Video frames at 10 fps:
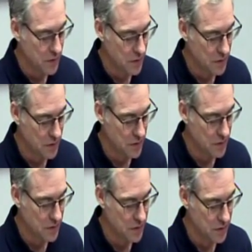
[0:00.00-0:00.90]

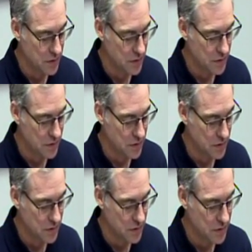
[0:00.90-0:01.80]

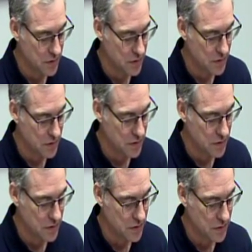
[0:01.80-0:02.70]

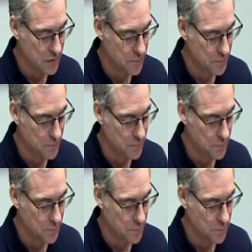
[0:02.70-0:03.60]

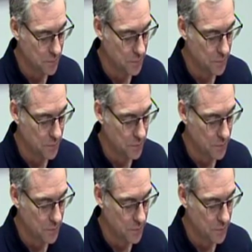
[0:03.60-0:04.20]
(no one is talking)